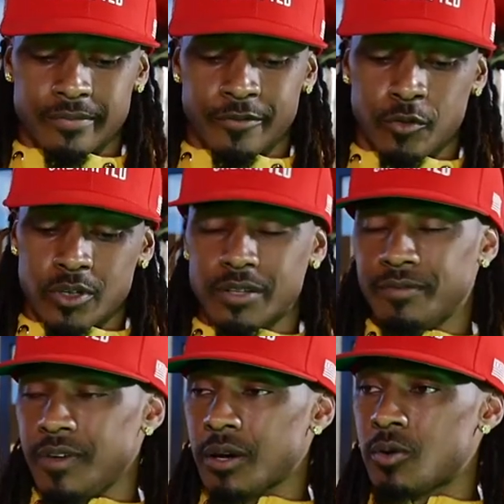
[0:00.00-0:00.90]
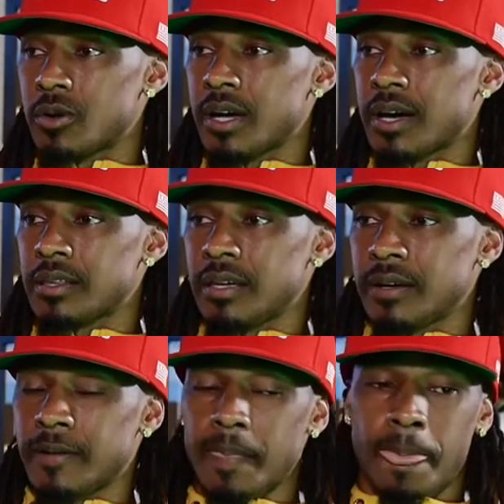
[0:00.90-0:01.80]
fourth and fifth corner out
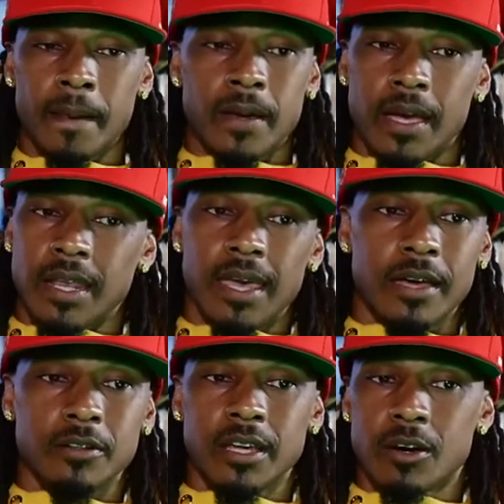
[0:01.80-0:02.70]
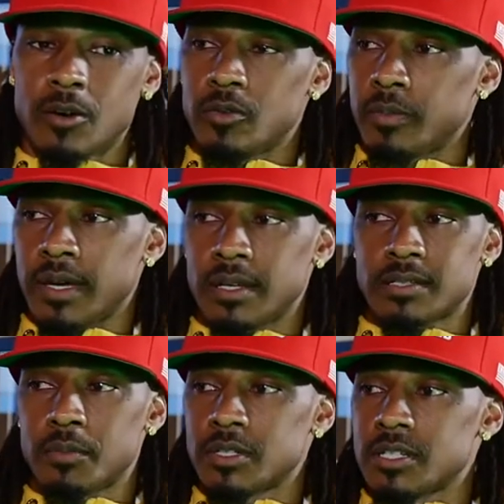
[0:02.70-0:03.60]
there, and they held their own, man,
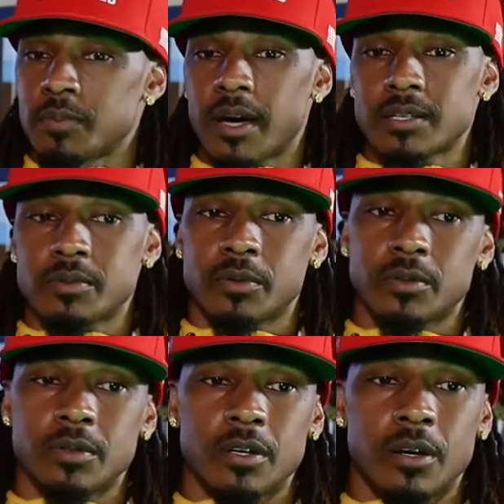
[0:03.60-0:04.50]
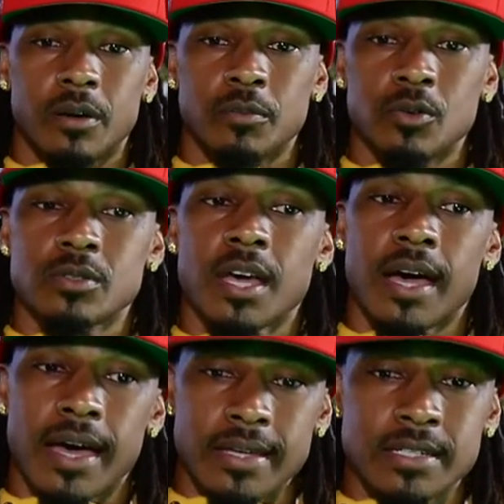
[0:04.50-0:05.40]
as much mm-hmm. as possible. Um, those
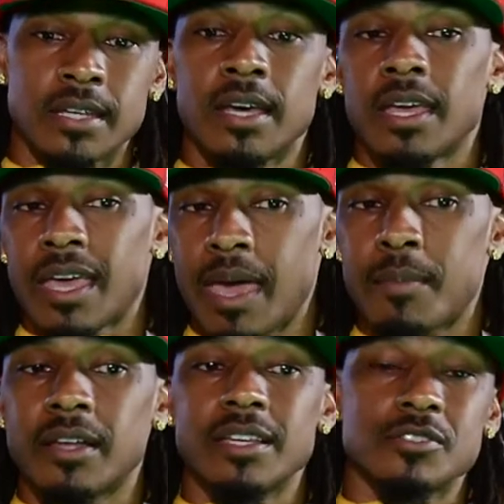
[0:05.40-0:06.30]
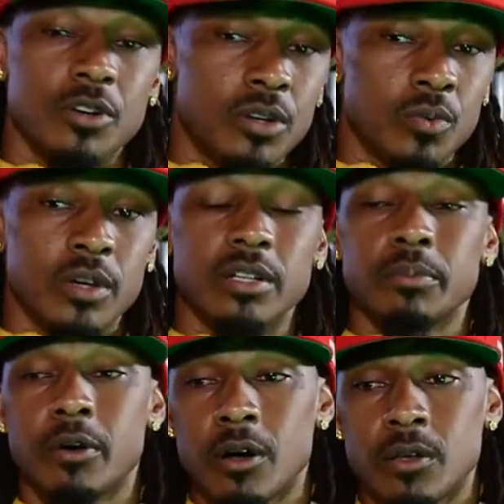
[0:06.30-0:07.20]
guys came out, they started running the
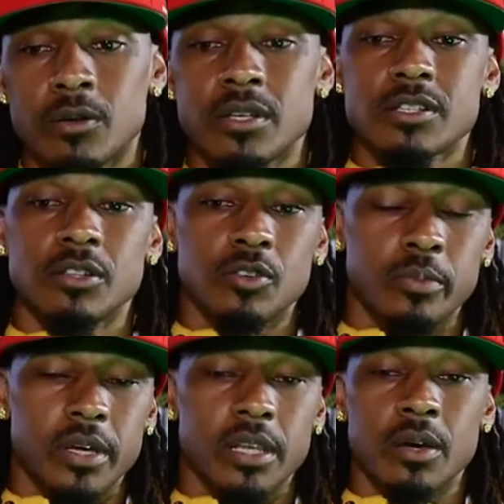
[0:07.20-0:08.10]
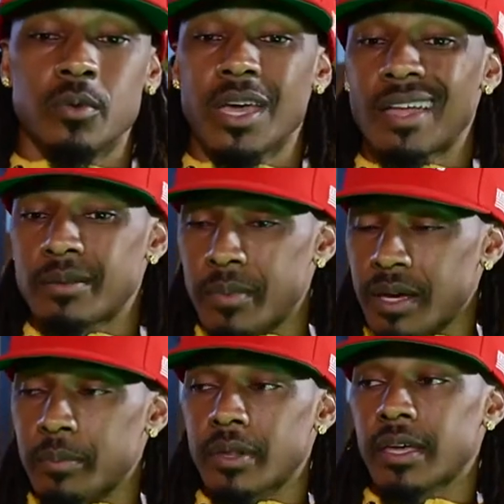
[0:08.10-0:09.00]
ball on us a little bit, and we had to make
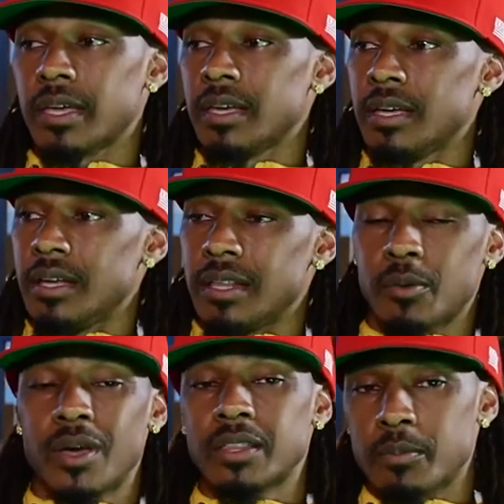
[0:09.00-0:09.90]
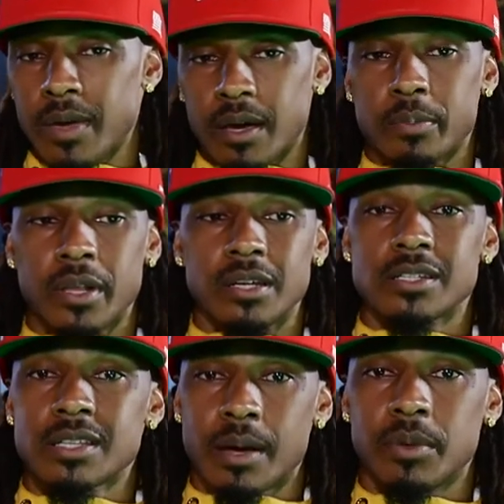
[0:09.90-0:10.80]
a play. Like we had to make a play to
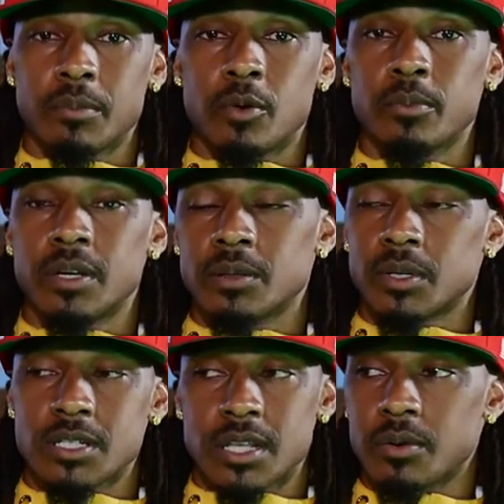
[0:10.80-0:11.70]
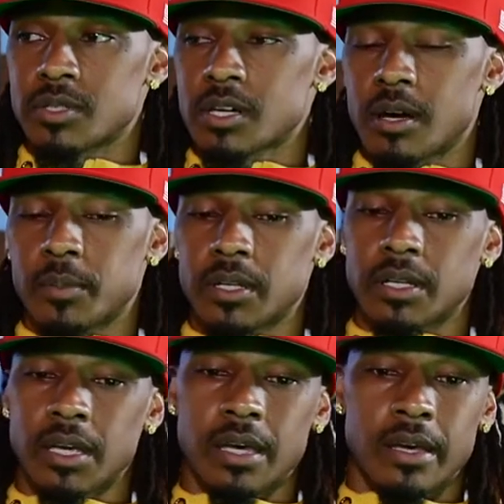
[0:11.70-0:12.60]
stop their momentum because they was coming.
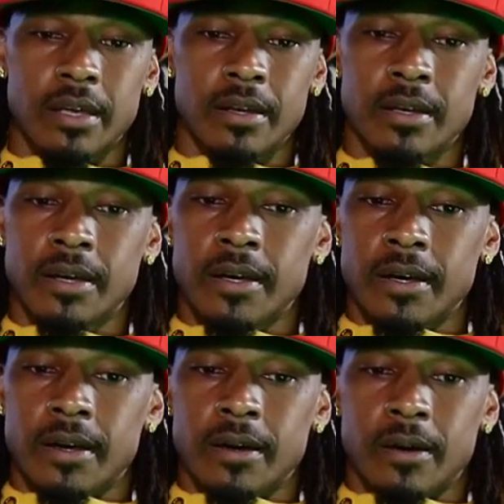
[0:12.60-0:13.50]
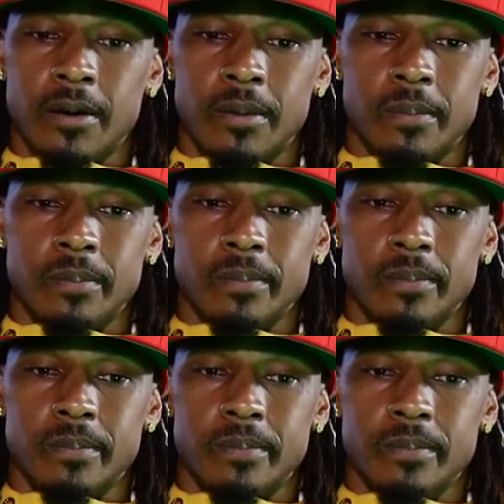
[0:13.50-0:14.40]
And
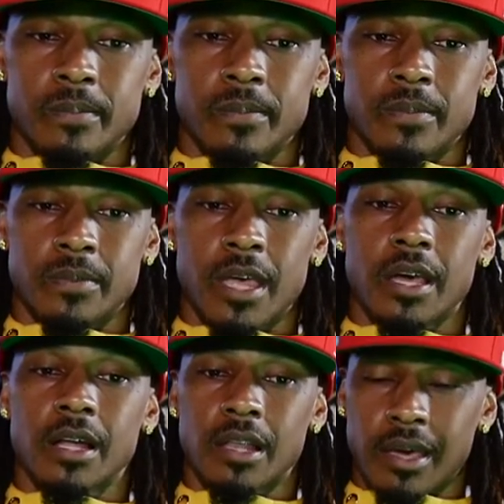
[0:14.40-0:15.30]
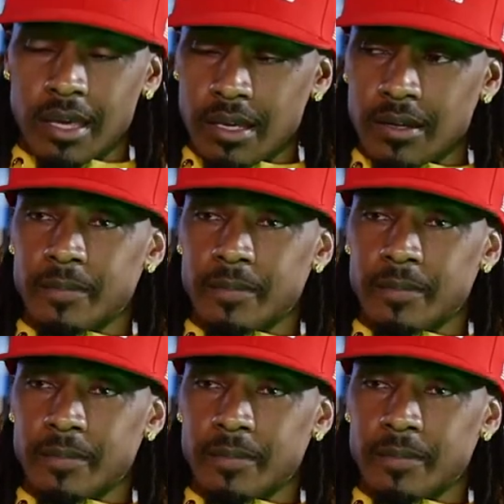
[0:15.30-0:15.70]
um, Clay,